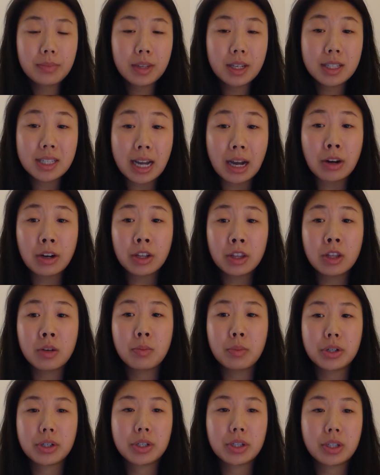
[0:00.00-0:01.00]
in the
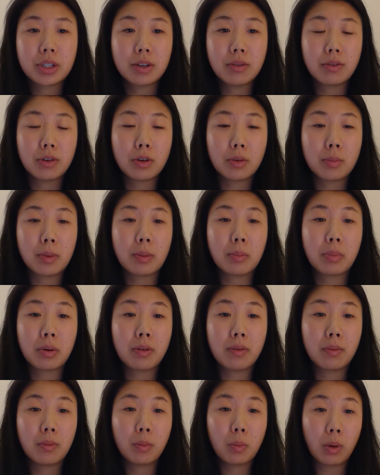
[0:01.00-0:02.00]
emergency room and
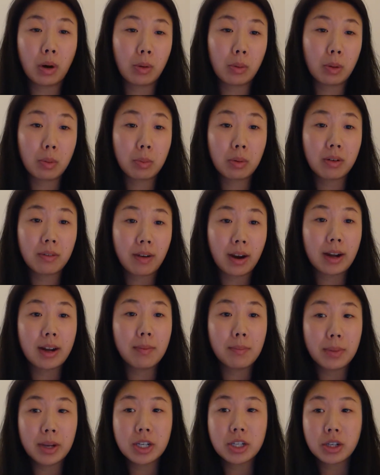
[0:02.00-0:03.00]
where we provide
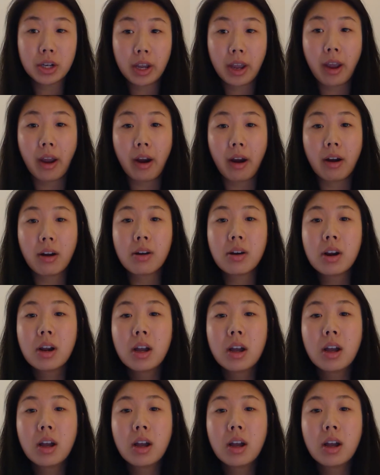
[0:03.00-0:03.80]
inpatient care.